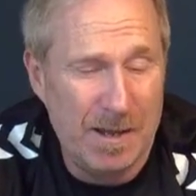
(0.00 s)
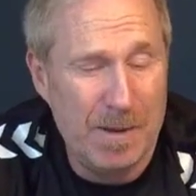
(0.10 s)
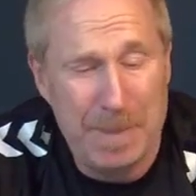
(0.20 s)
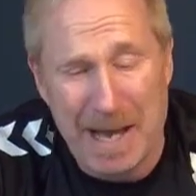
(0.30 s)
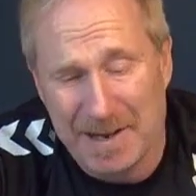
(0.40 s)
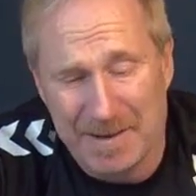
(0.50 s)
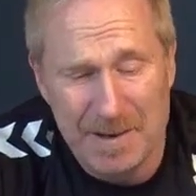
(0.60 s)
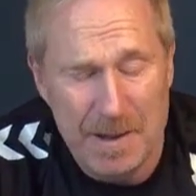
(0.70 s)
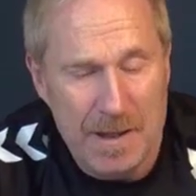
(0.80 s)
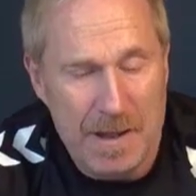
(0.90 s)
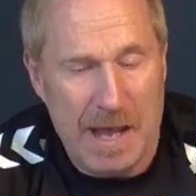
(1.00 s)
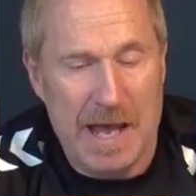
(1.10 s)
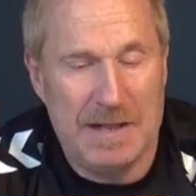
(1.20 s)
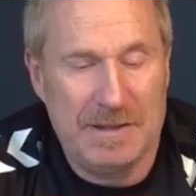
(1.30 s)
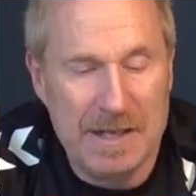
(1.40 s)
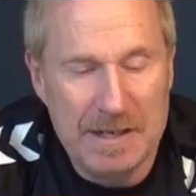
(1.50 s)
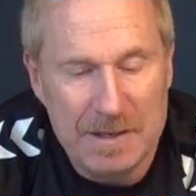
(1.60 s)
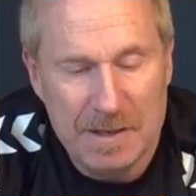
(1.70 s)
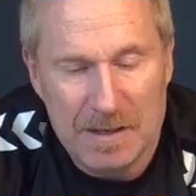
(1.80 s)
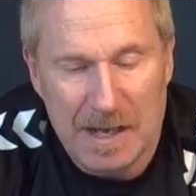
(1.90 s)
pattern. And then,
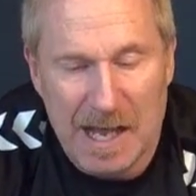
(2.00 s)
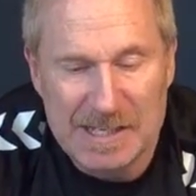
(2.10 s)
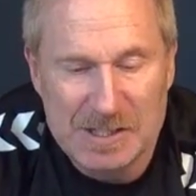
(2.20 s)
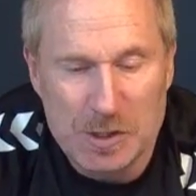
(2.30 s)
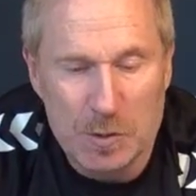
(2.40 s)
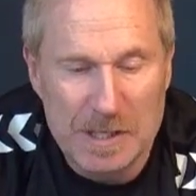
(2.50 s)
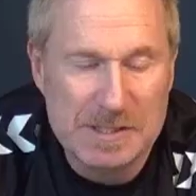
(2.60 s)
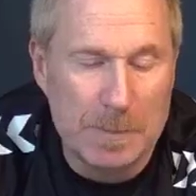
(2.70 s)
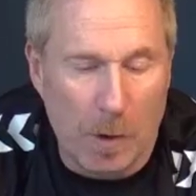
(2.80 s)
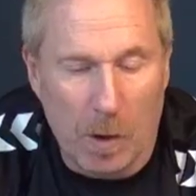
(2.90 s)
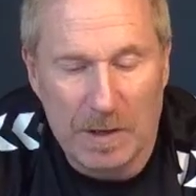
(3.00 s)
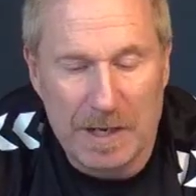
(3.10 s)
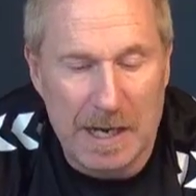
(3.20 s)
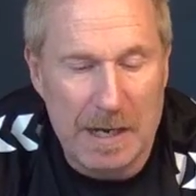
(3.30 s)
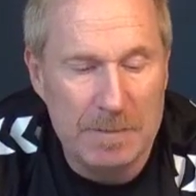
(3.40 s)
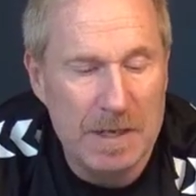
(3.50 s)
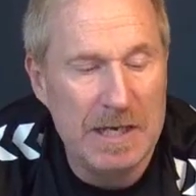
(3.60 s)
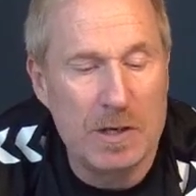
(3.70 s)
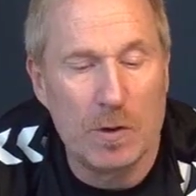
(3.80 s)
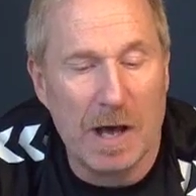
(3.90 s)
as soon as the ball came,
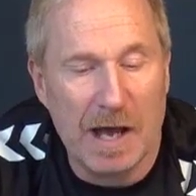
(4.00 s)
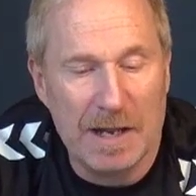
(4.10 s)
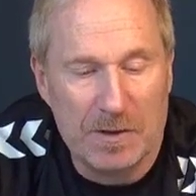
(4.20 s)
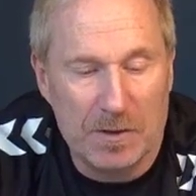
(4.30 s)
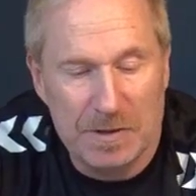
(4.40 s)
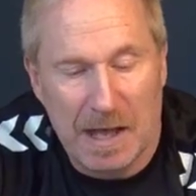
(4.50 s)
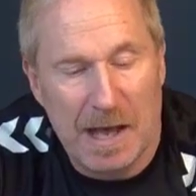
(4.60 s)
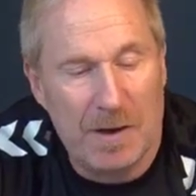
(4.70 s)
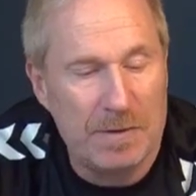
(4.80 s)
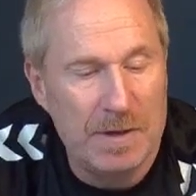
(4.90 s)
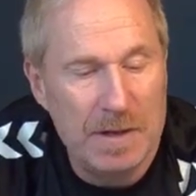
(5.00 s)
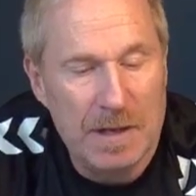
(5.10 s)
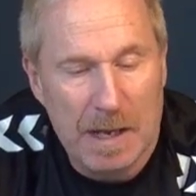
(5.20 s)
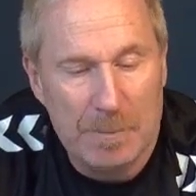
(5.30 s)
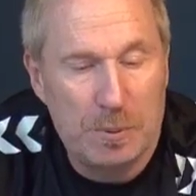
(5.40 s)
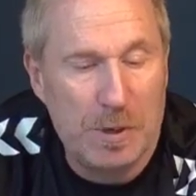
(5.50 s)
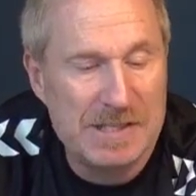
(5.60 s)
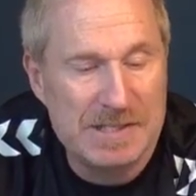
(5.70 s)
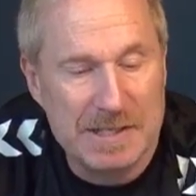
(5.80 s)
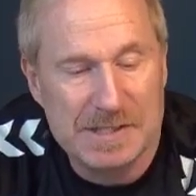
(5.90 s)
he could either go down and
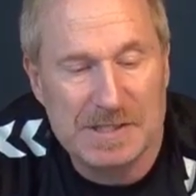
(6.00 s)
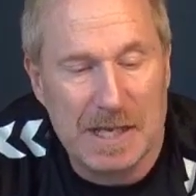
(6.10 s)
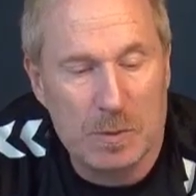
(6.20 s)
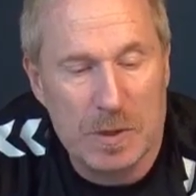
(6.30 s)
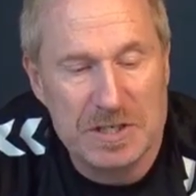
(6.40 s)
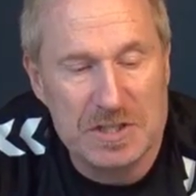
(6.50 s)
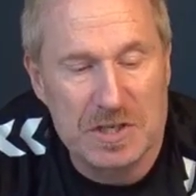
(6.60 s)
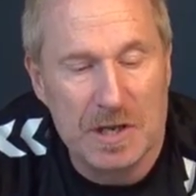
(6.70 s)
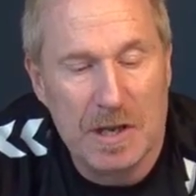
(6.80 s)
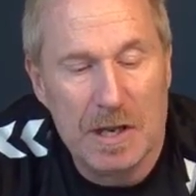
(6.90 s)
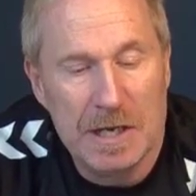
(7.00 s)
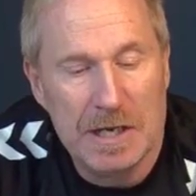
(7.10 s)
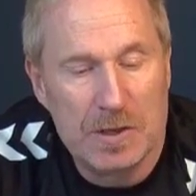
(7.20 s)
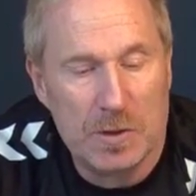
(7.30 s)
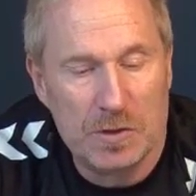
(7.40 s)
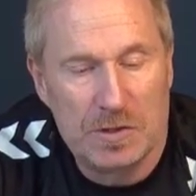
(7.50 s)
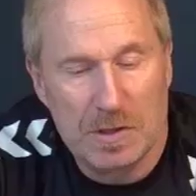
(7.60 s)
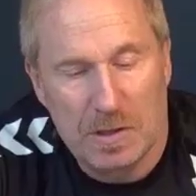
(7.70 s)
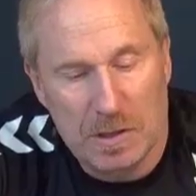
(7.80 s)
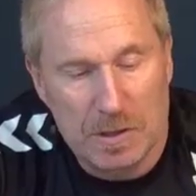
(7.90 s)
press in a sandwich. He could,
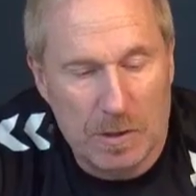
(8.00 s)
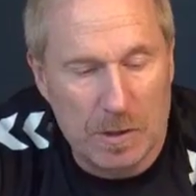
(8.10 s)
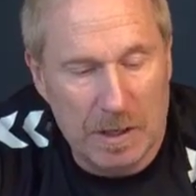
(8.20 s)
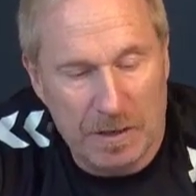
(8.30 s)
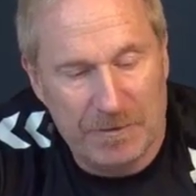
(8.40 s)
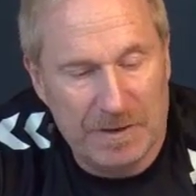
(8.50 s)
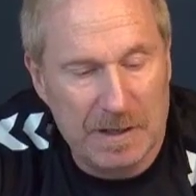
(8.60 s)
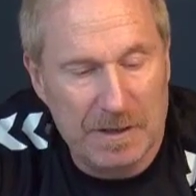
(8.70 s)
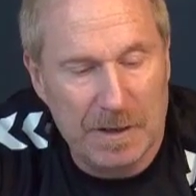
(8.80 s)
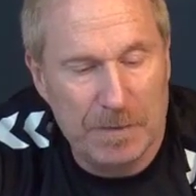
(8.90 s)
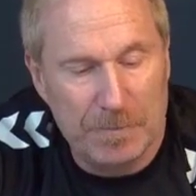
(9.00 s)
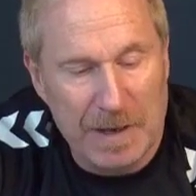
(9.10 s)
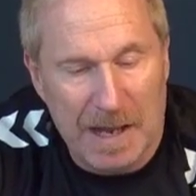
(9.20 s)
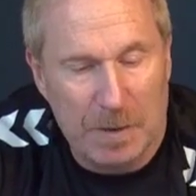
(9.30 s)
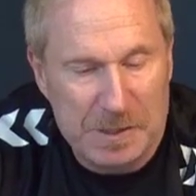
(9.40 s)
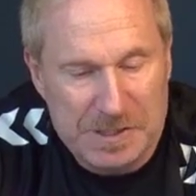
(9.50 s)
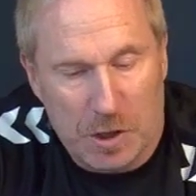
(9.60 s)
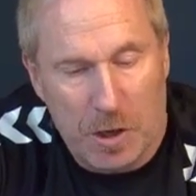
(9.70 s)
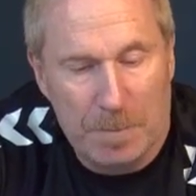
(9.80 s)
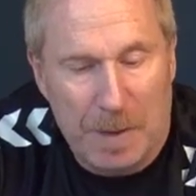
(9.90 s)
if we had a
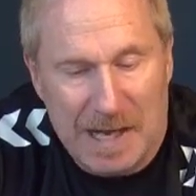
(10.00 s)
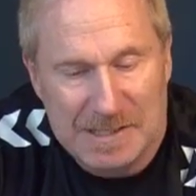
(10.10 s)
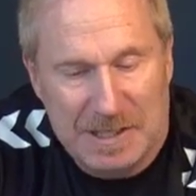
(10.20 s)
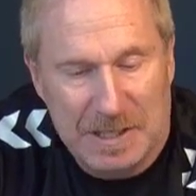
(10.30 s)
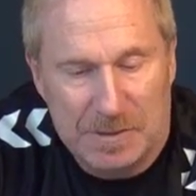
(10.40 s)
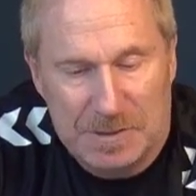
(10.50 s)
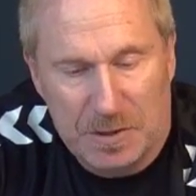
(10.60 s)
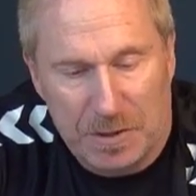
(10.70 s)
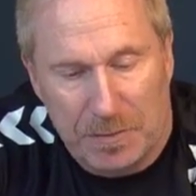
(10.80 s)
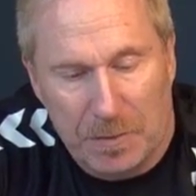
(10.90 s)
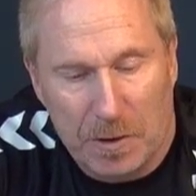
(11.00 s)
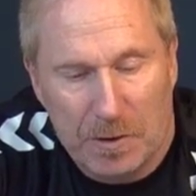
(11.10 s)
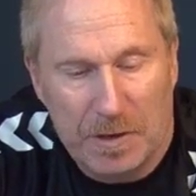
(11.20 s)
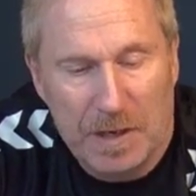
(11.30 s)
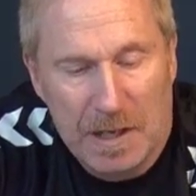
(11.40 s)
return pass here to the thrower,